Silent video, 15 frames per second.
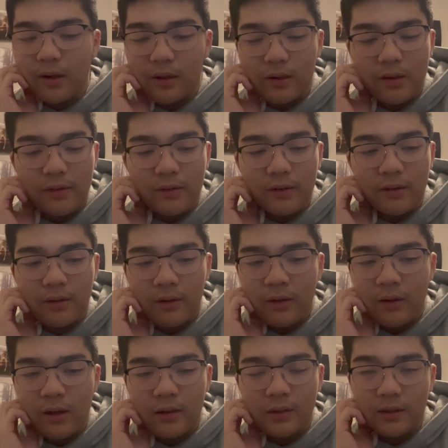cousin,
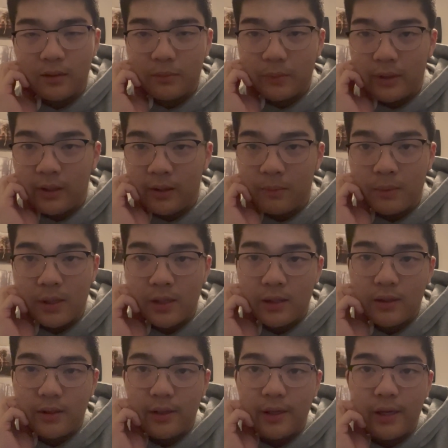and then we
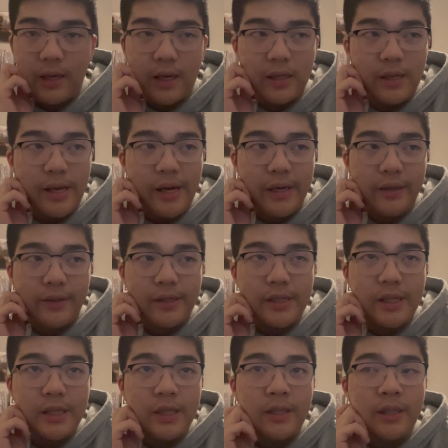went and ate
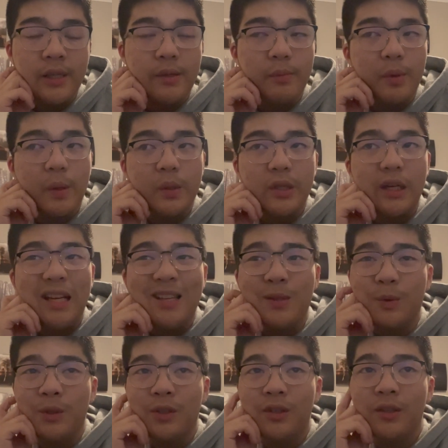dinner, and we went to
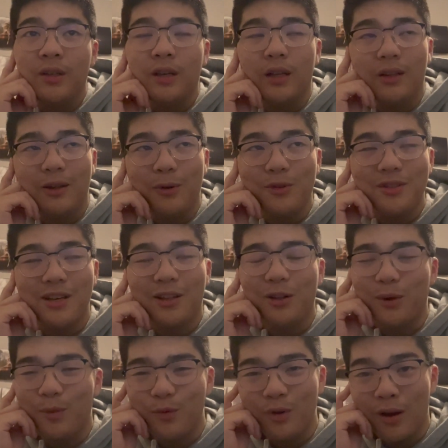Eastwood, and there was like a
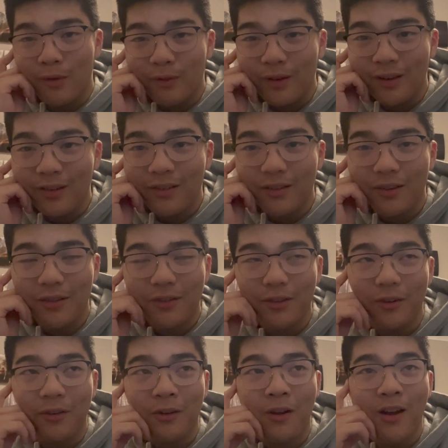lot of traffic.
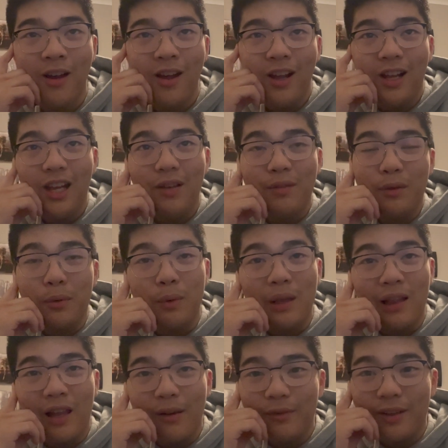So even though we
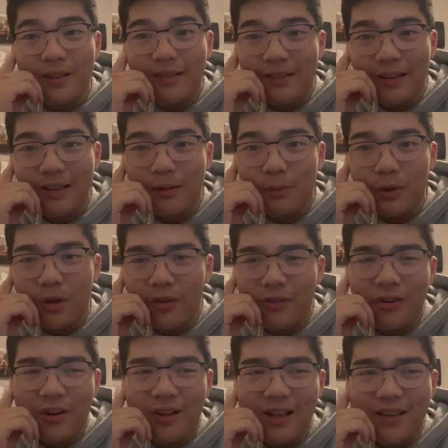left at 6, we got
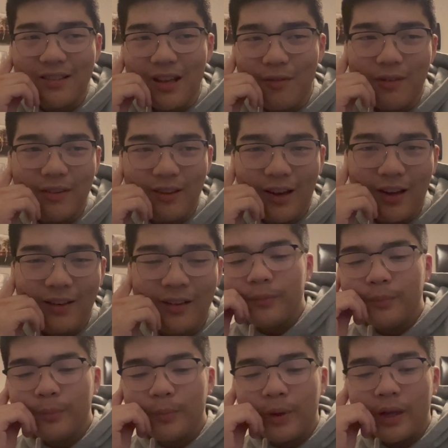there at like 7:10.
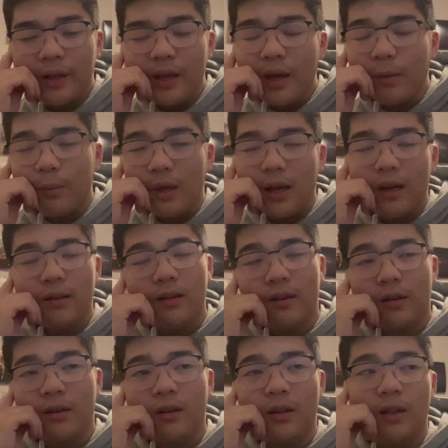And yeah, we ate
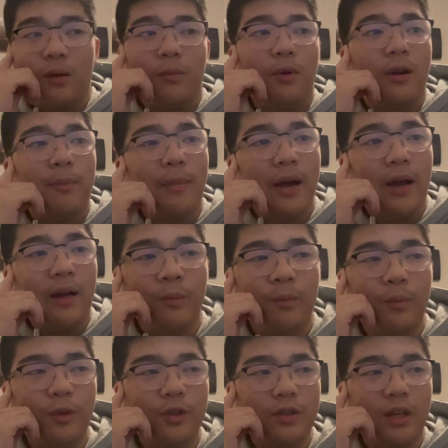dinner and then we were back.
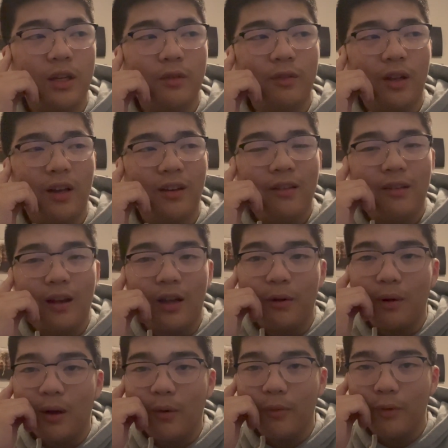We just kind of like sat
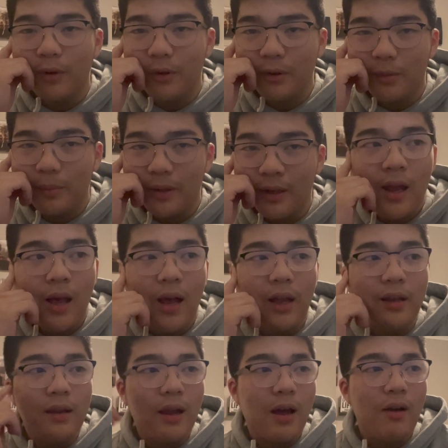around for a little bit.
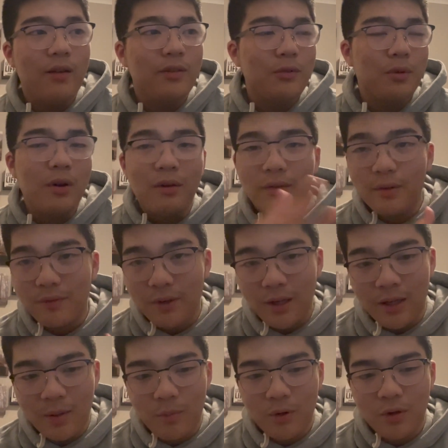And now it's
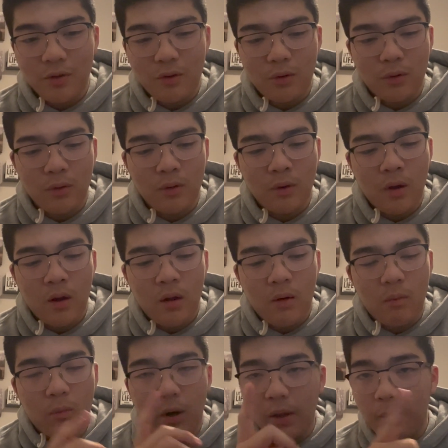12:15, I'm gonna do
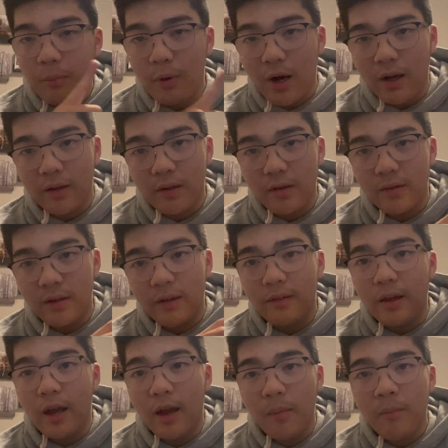one practice
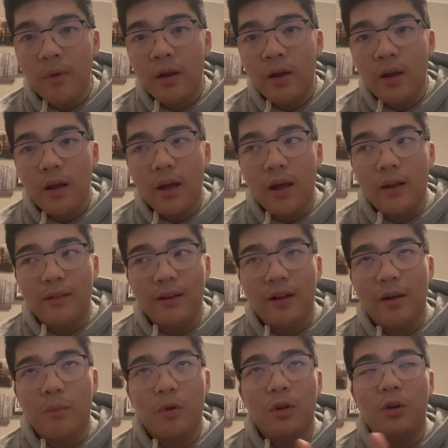exam, and
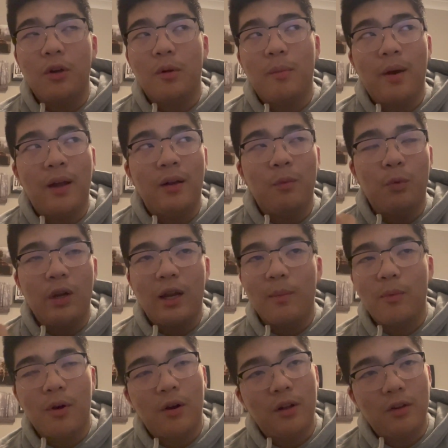then I'm gonna go to bed and wake
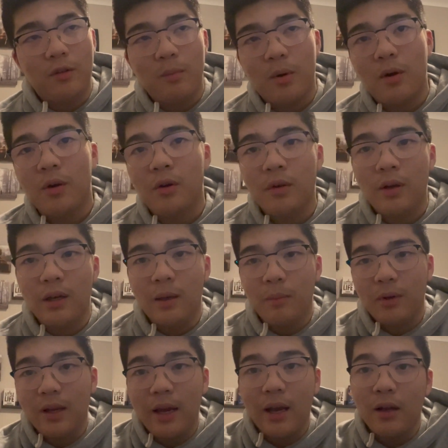up early tomorrow, and I'm
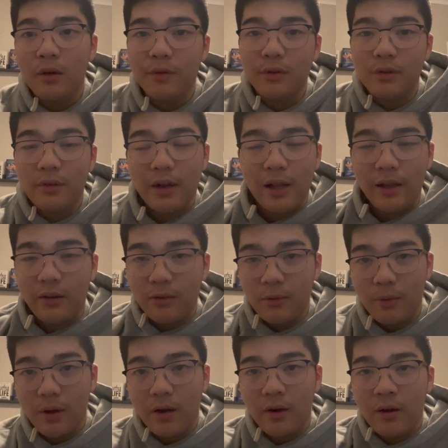gonna head over to Darling
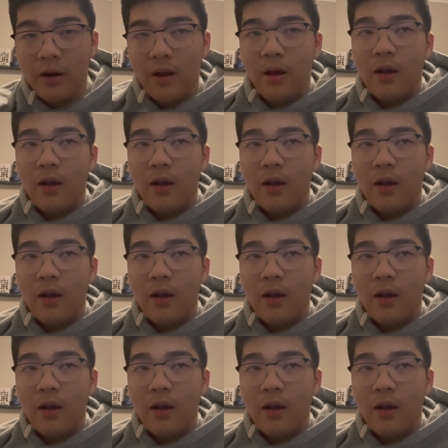Square.